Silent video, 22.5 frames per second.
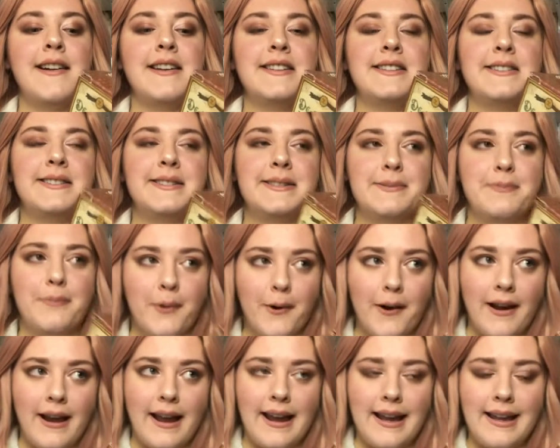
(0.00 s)

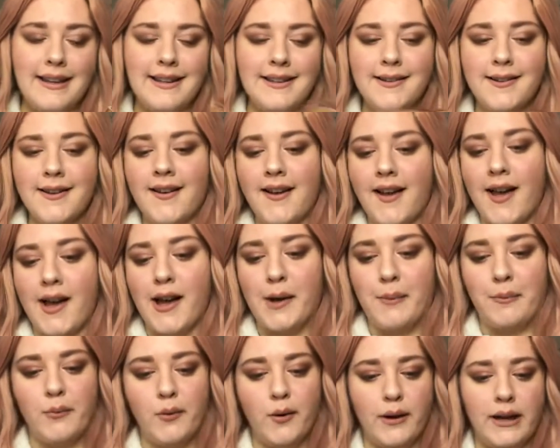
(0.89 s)
spray,
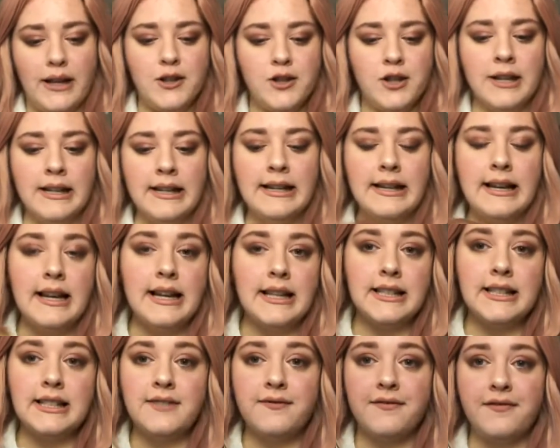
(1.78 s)
which
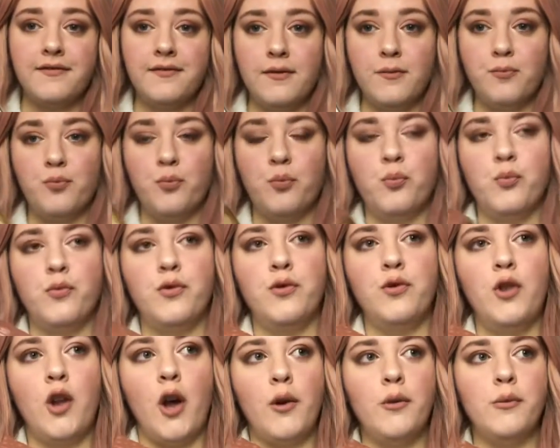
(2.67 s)
doesn't,
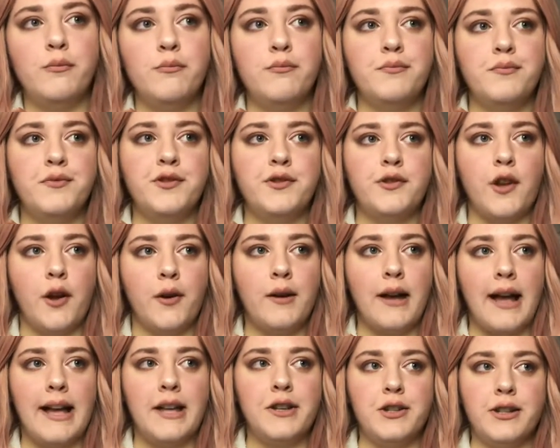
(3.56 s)
gnomes
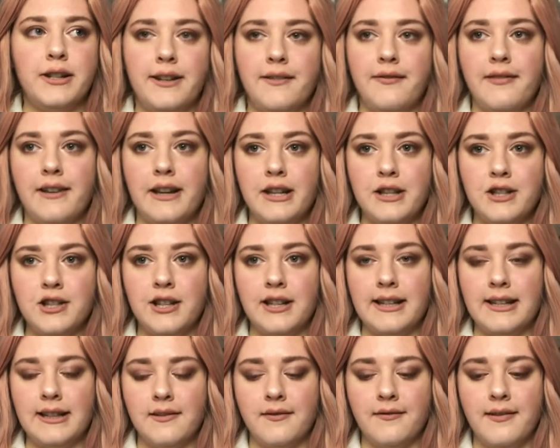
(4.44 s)
don't actually feature
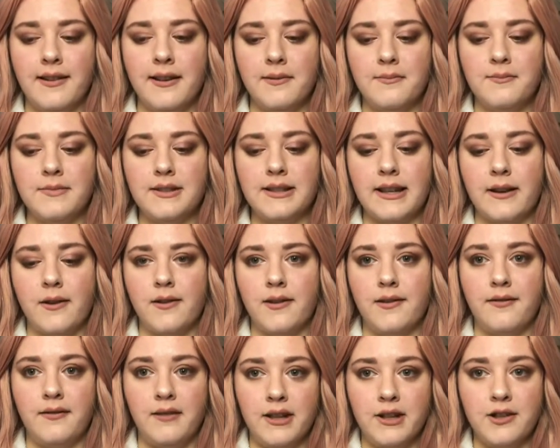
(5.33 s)
in the films, they only
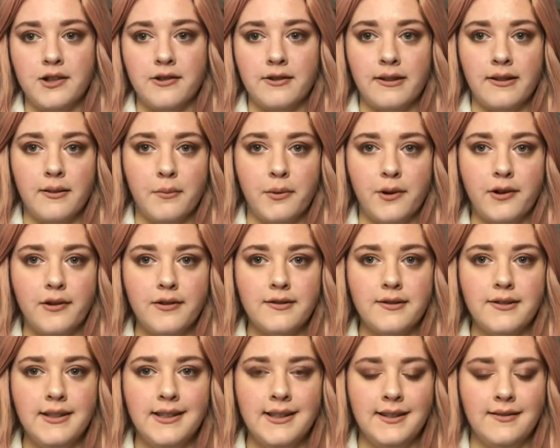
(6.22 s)
feature in the
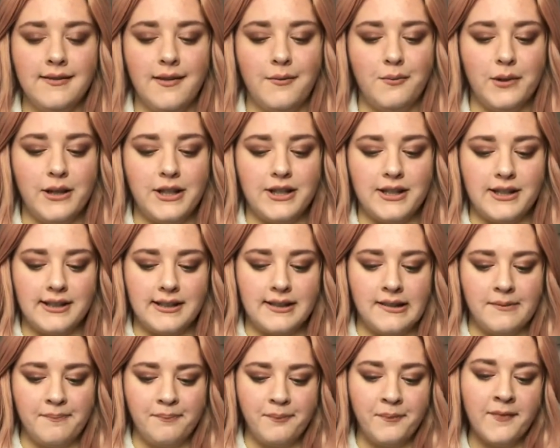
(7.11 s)
books, which
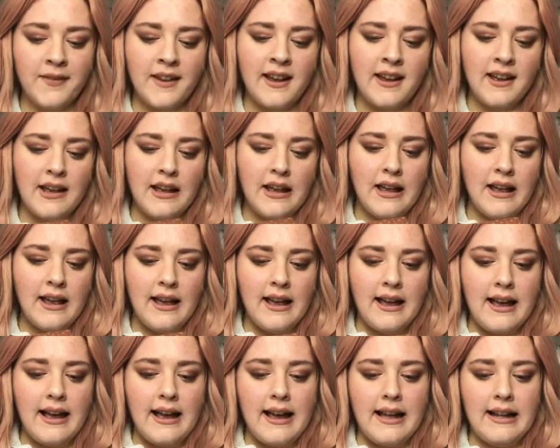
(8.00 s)
is
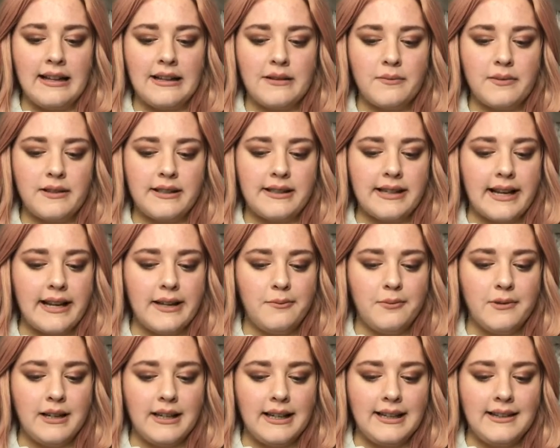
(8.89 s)
a little bit sad,
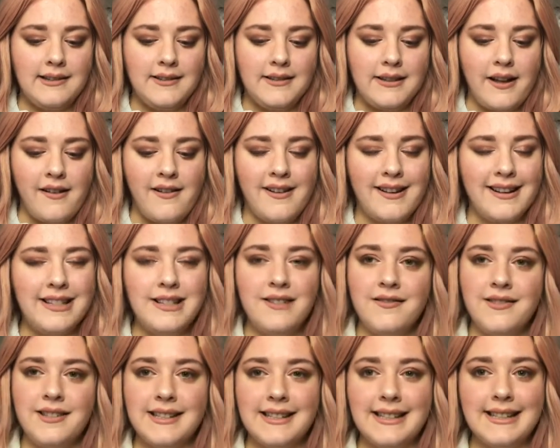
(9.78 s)
but I can kind
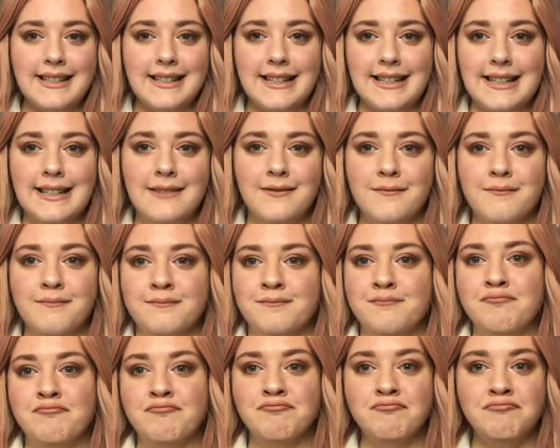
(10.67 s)
of see they didn't
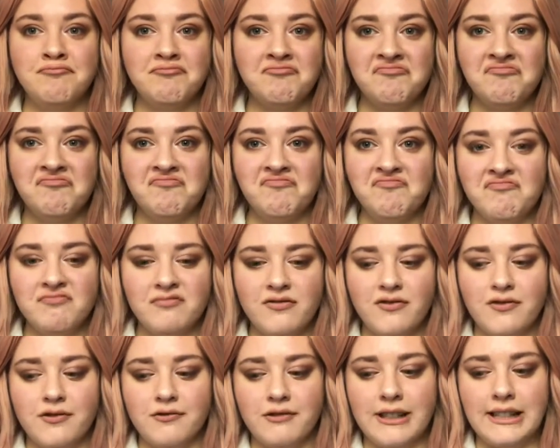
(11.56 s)

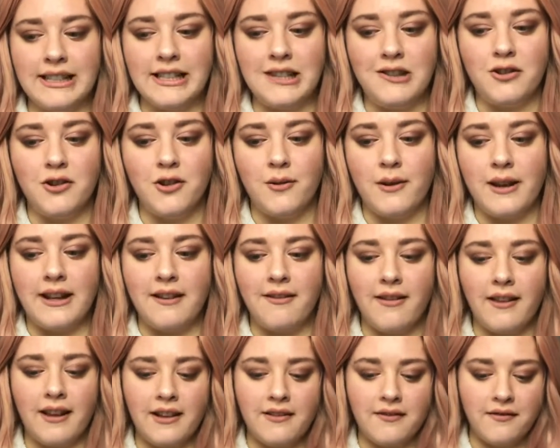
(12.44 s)
really do
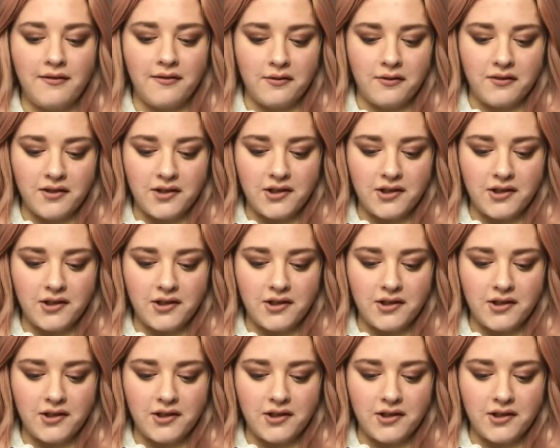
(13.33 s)
anything for the